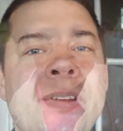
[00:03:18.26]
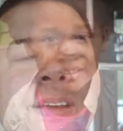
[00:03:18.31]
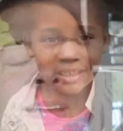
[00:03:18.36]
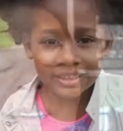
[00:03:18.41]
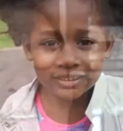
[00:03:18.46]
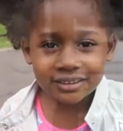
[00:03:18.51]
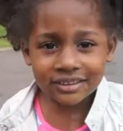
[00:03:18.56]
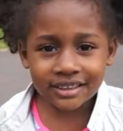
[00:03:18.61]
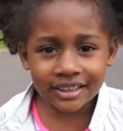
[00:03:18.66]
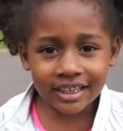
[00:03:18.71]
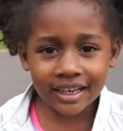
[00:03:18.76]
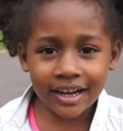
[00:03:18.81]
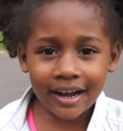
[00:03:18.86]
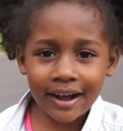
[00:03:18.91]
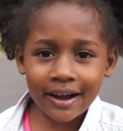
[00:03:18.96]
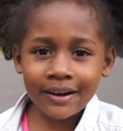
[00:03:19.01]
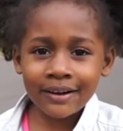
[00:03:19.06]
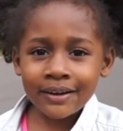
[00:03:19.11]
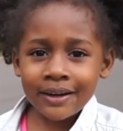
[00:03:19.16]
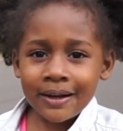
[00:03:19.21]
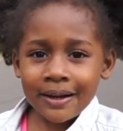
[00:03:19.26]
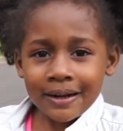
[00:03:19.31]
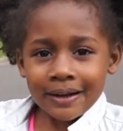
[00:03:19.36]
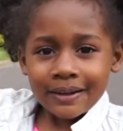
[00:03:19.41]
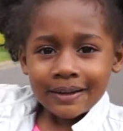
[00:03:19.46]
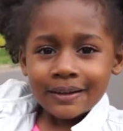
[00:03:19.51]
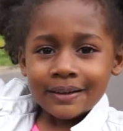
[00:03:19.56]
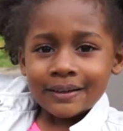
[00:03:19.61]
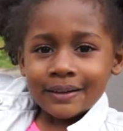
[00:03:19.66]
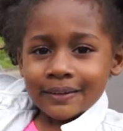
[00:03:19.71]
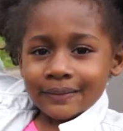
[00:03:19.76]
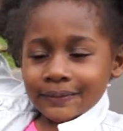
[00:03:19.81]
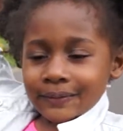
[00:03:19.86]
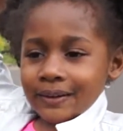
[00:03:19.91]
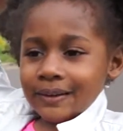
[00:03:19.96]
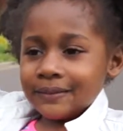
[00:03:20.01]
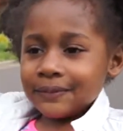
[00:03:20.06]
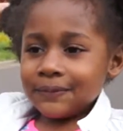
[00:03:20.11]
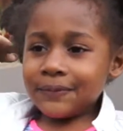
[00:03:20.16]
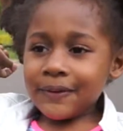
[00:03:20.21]
Let's see how
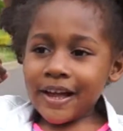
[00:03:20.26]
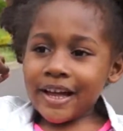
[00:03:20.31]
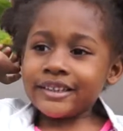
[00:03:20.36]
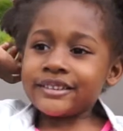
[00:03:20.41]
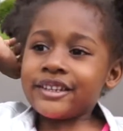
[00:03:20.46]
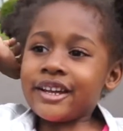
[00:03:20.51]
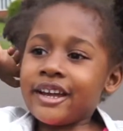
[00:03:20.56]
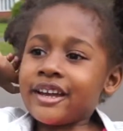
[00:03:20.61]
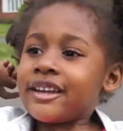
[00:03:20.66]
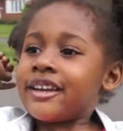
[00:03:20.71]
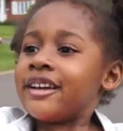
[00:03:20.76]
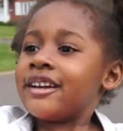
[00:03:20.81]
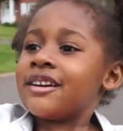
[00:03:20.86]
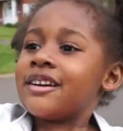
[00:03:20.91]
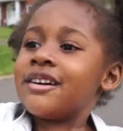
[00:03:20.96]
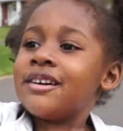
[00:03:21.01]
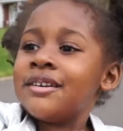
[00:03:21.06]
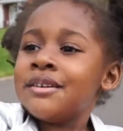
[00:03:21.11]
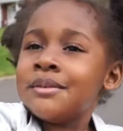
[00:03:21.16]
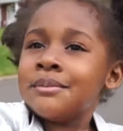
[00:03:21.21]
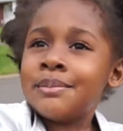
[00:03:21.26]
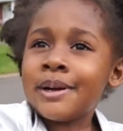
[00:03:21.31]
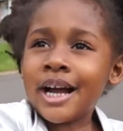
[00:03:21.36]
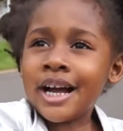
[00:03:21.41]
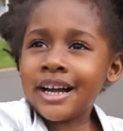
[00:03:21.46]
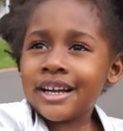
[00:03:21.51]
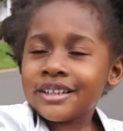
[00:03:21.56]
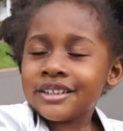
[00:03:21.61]
fast I can go back